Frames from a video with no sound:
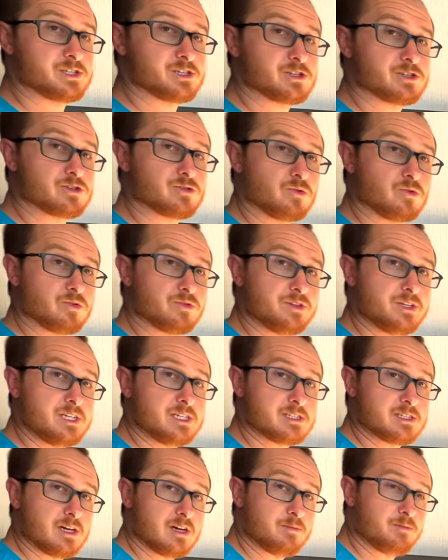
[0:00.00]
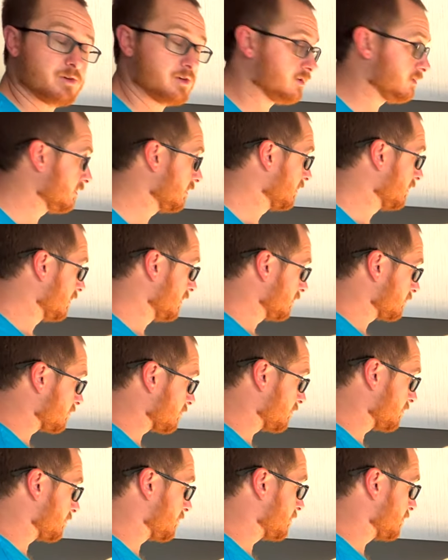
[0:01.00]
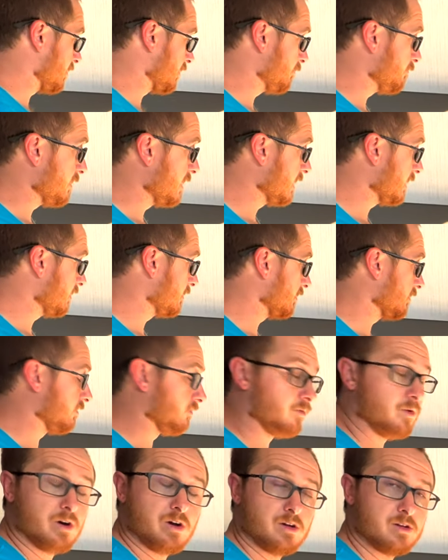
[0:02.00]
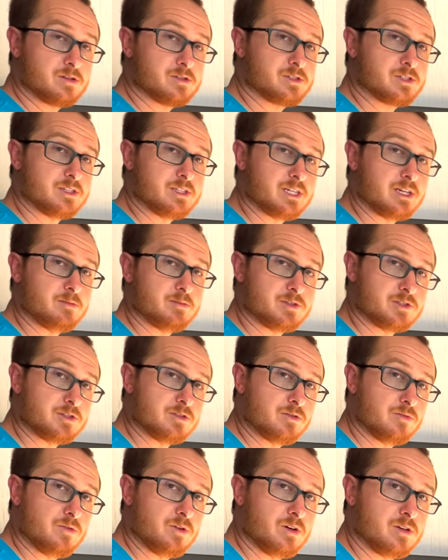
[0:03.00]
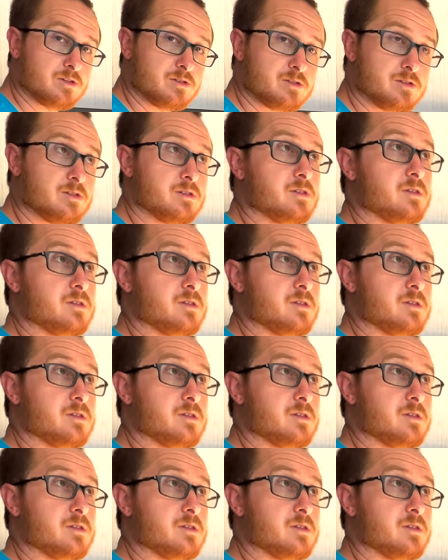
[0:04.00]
store these up so that they're not banging on the walls and damaging the walls.